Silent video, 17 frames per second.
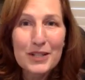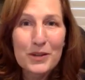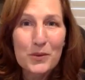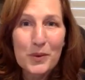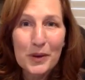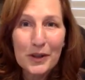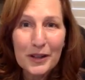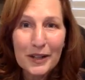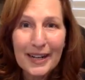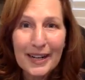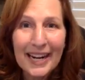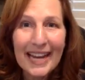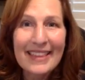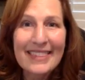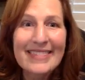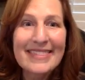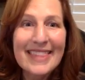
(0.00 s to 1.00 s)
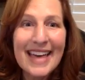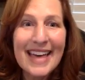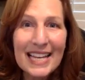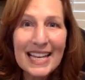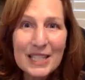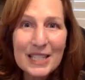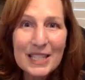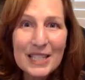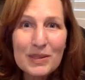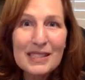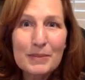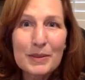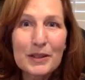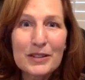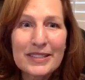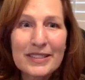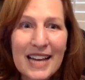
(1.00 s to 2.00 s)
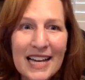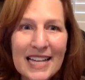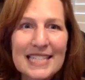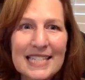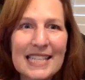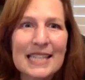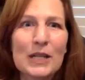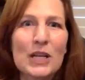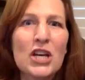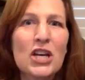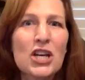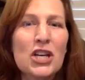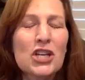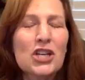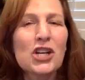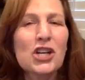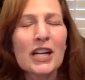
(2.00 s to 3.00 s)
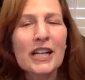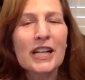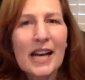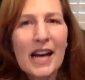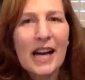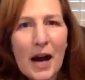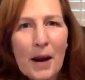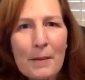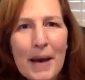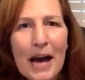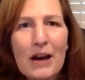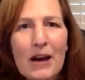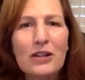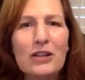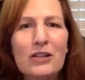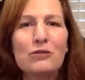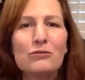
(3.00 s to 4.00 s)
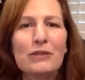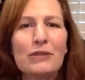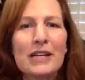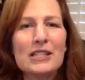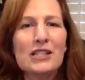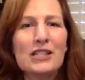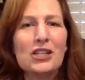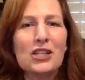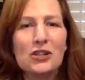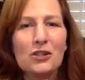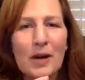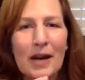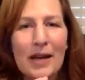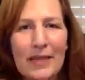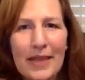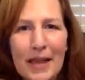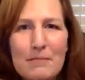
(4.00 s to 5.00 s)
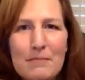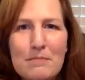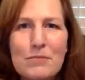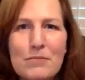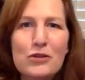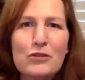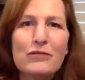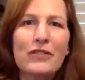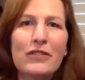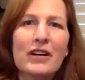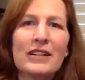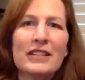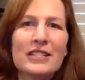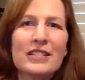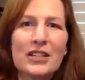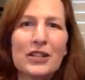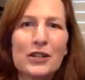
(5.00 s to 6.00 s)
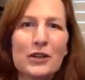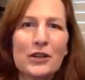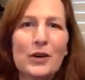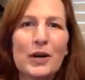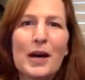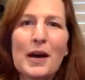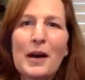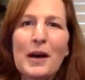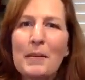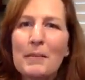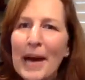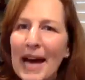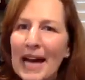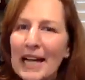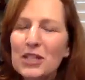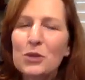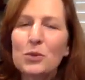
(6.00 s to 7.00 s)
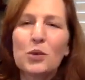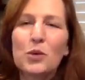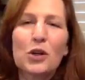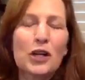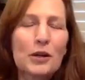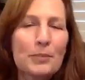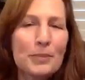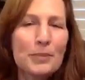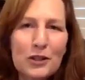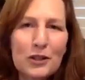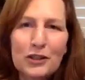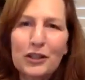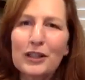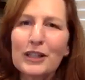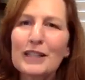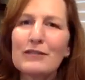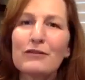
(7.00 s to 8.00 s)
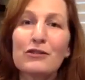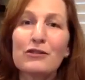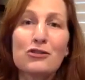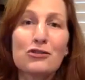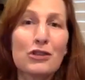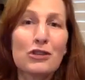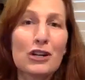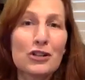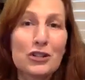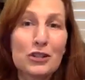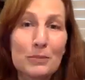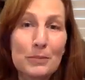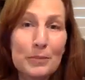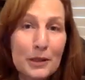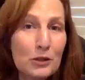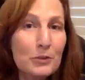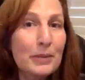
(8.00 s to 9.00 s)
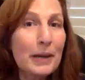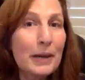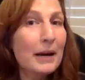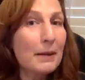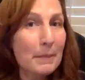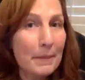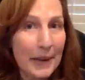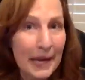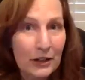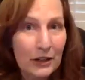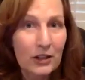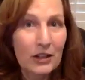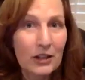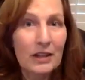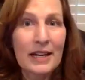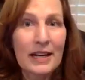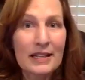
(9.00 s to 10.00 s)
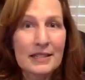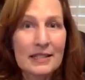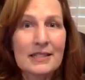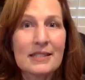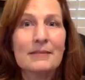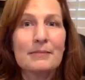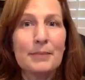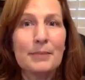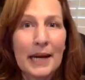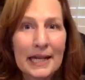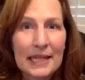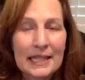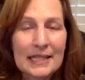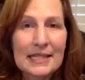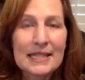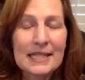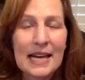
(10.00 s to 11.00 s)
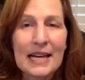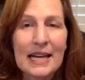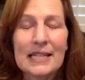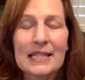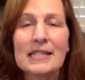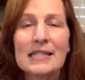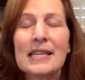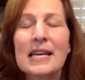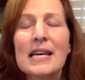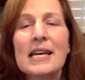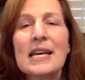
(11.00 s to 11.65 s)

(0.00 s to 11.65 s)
to work. And that's what this bill does. Like, you got to come out of the rescue and then move on to back to work, build our infrastructure, build back better, as Biden says.